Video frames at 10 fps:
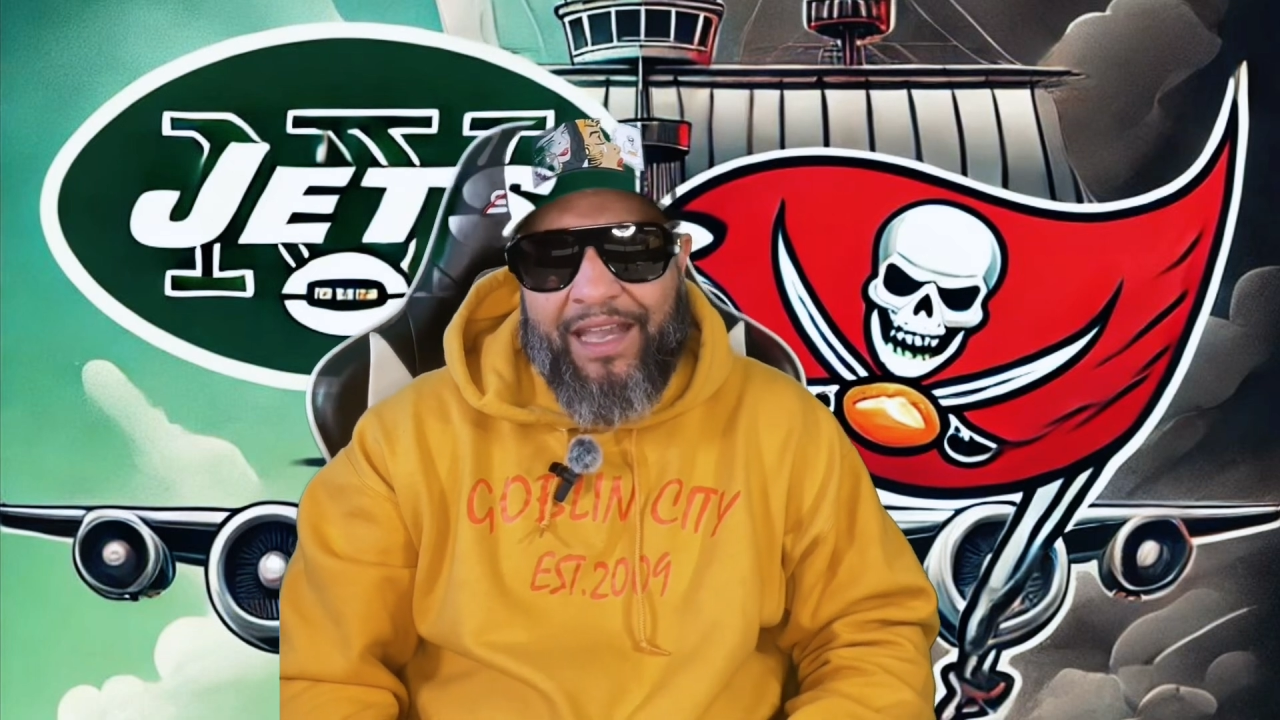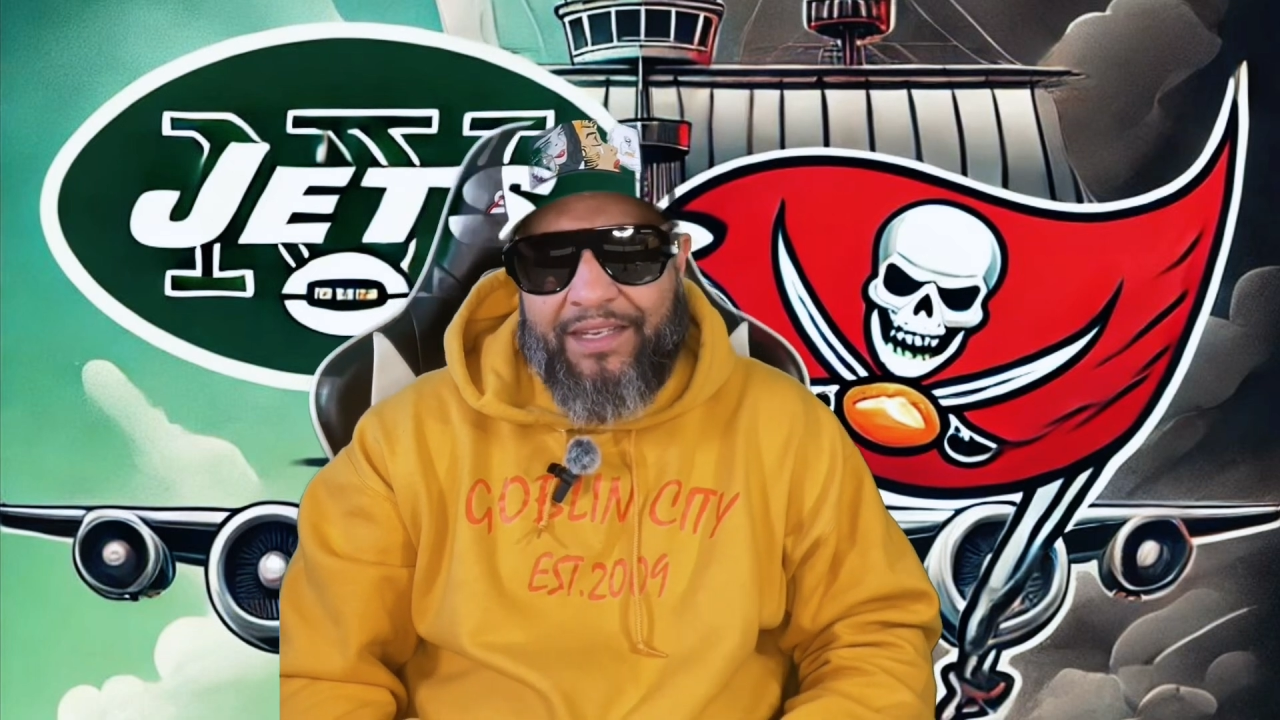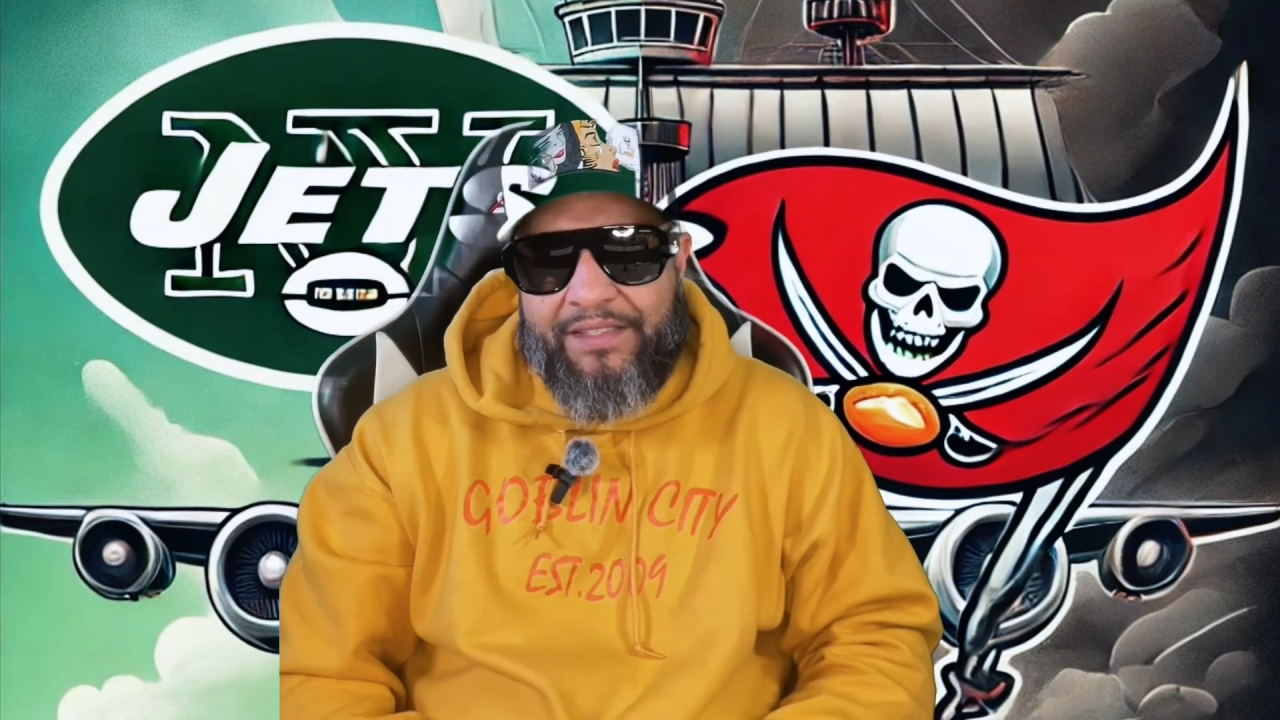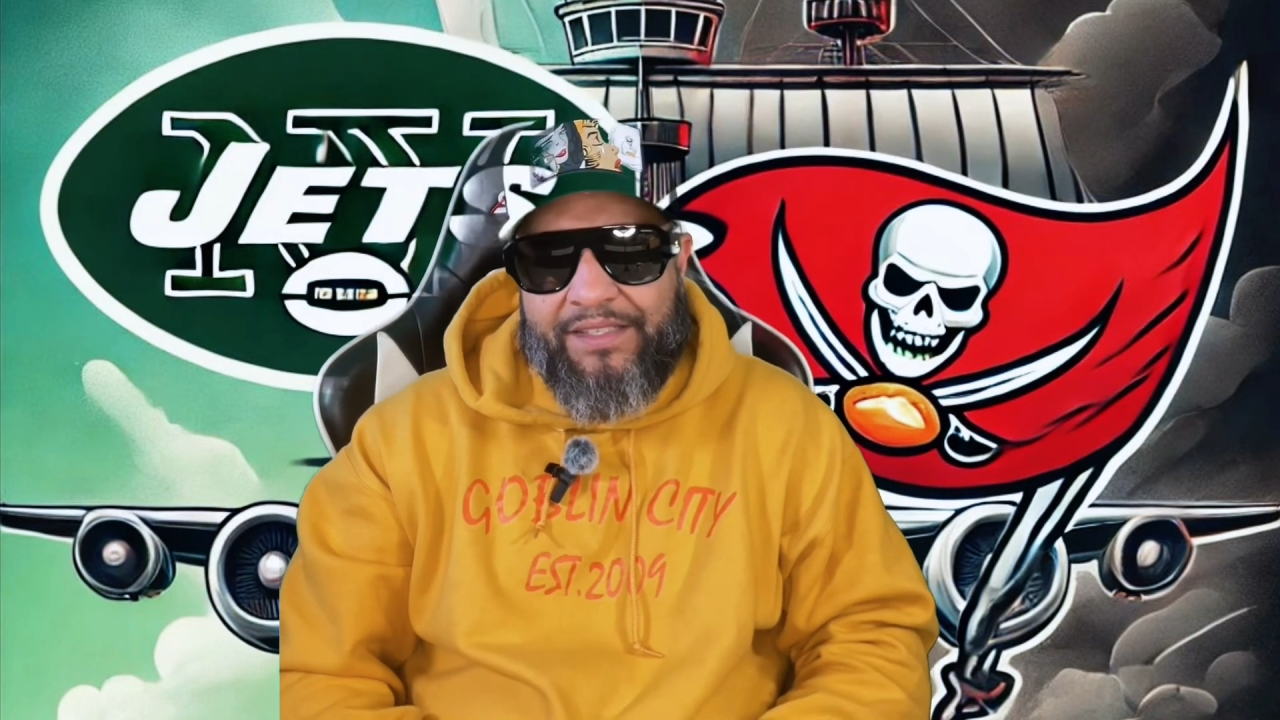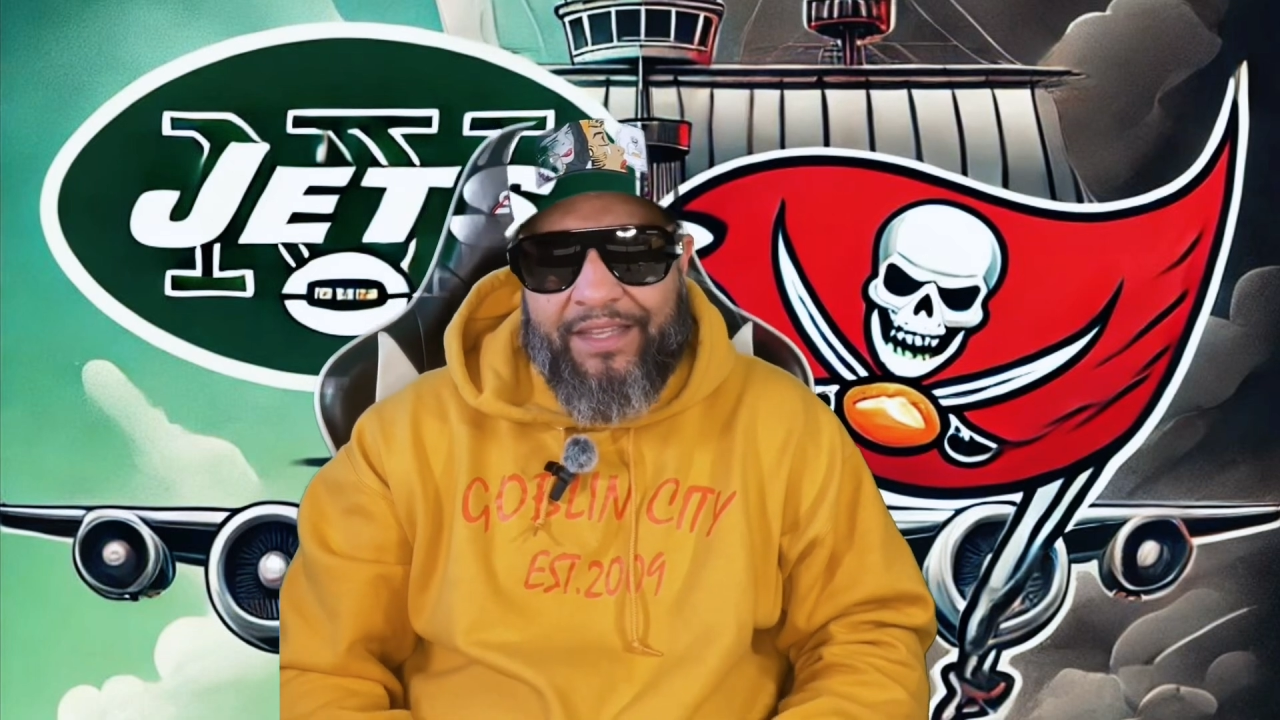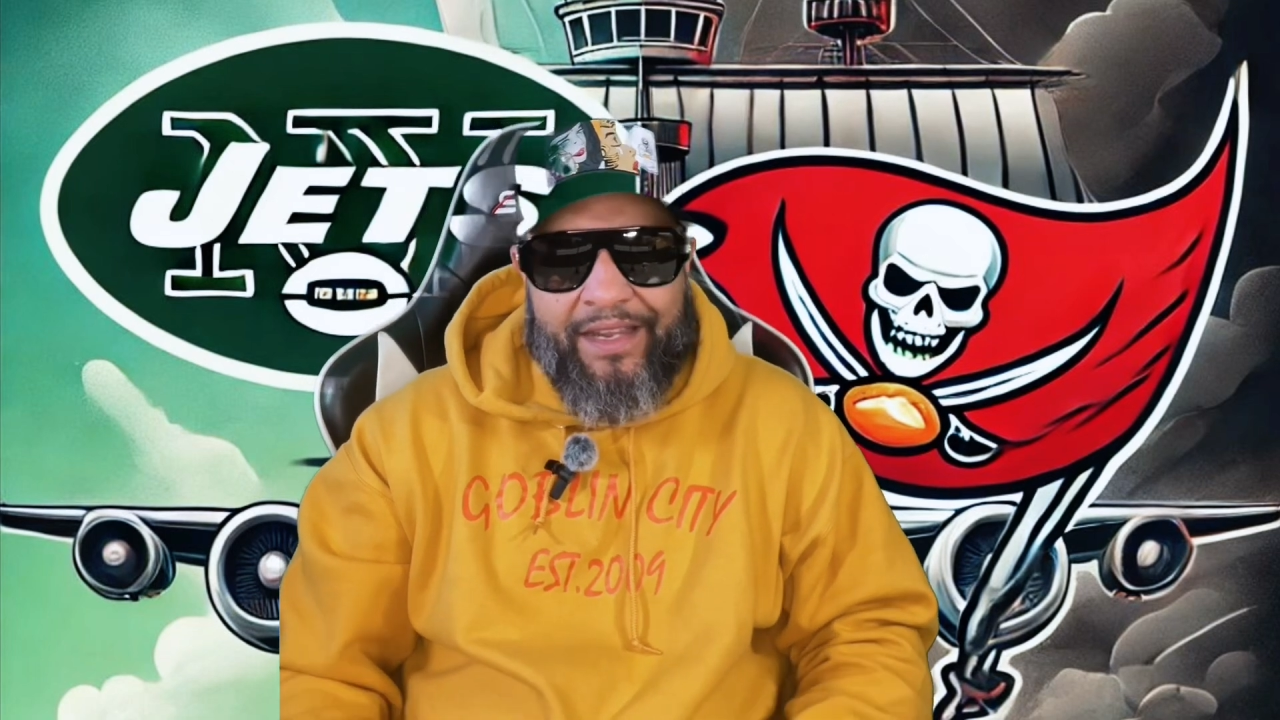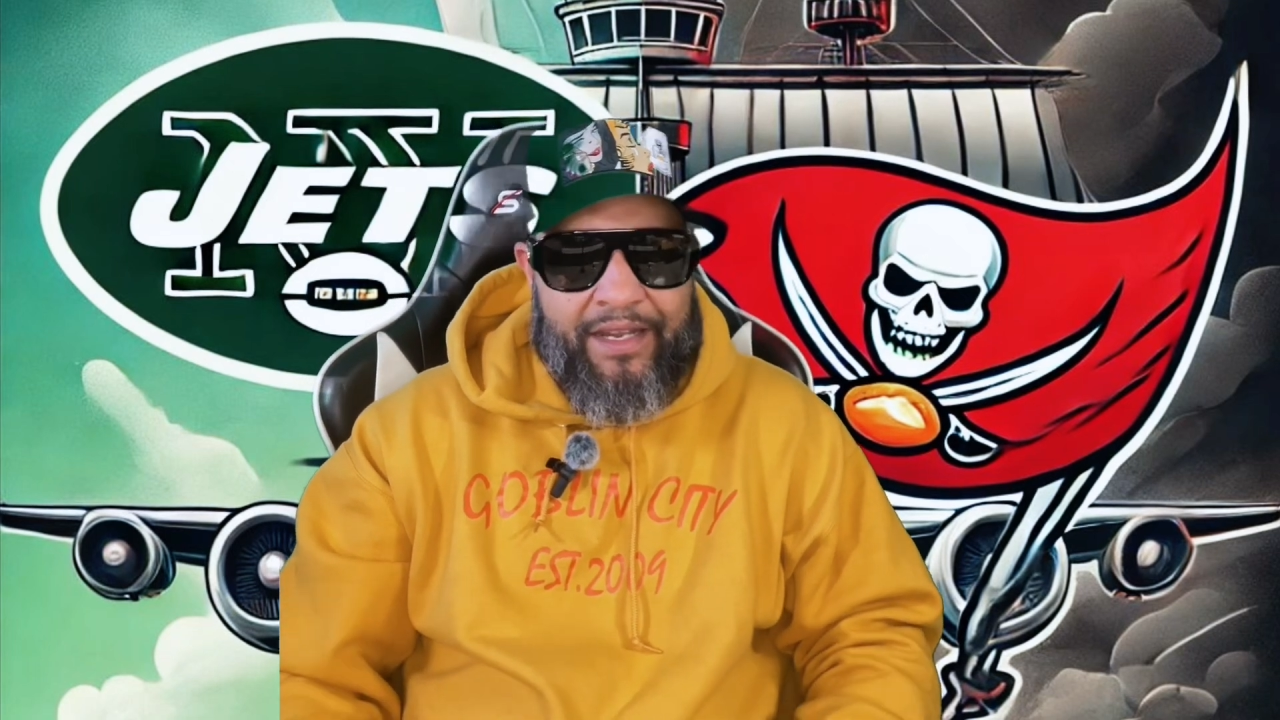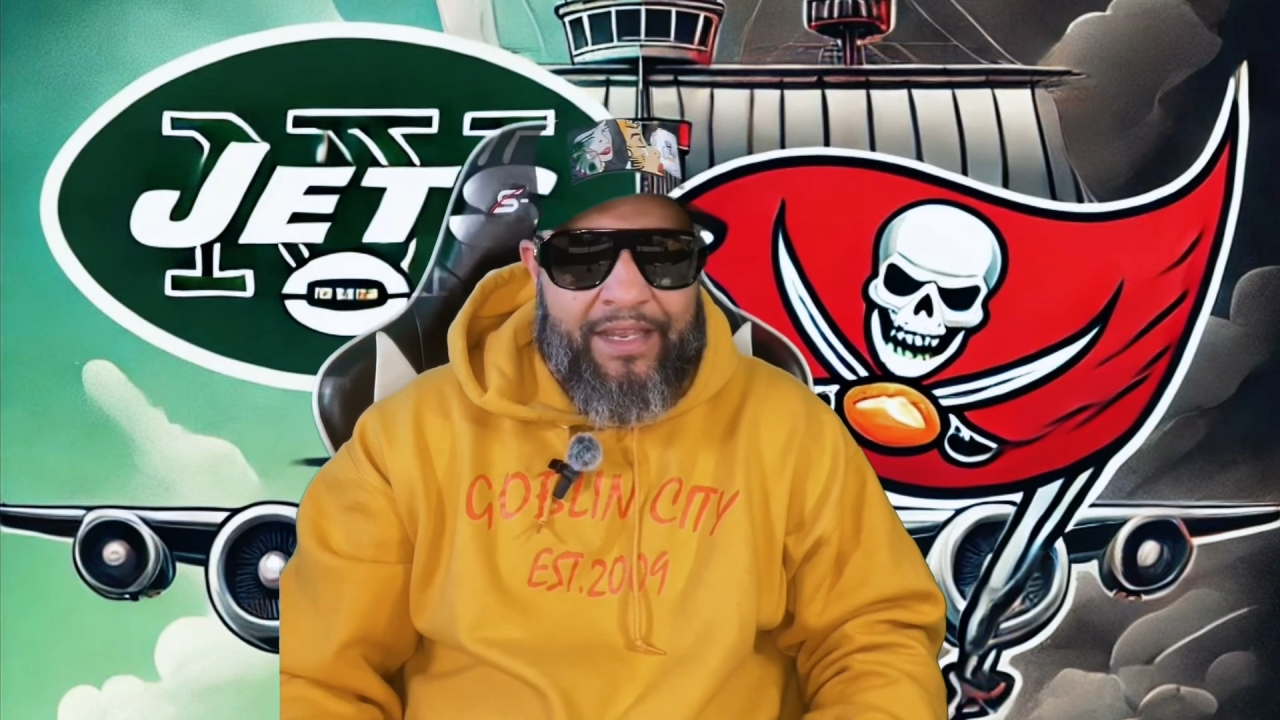Got a slate